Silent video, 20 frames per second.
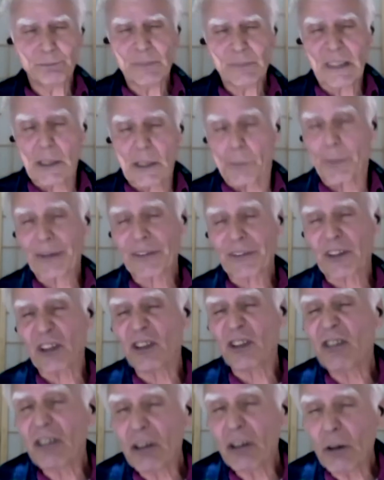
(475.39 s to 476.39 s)
But the
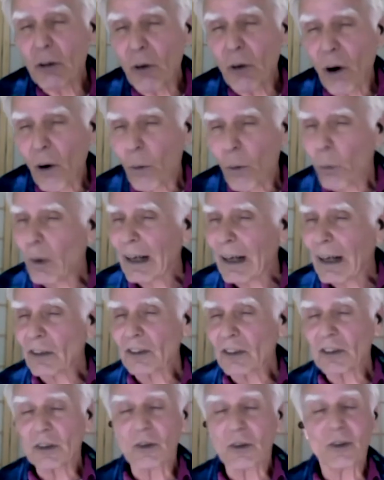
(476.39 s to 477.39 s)
new world
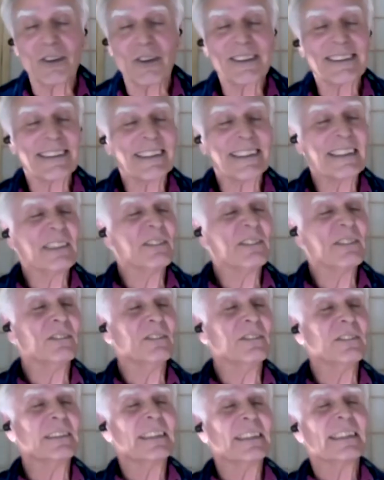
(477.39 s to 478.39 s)
order
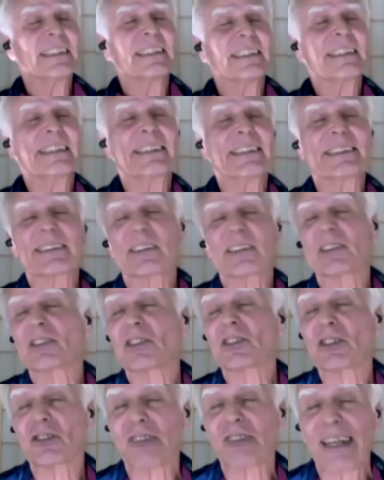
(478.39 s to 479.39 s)
is
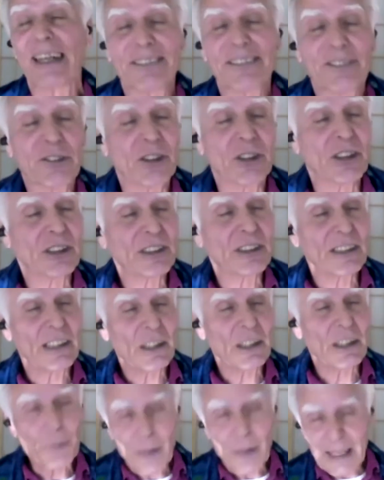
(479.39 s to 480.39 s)
structured
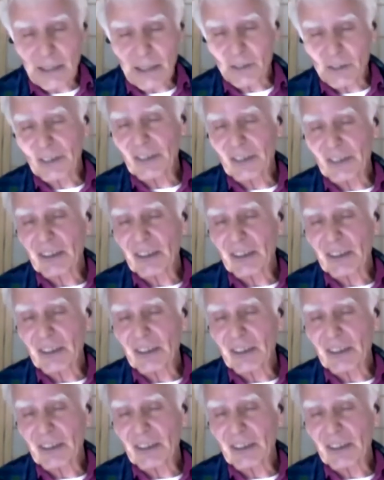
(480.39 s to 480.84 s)
around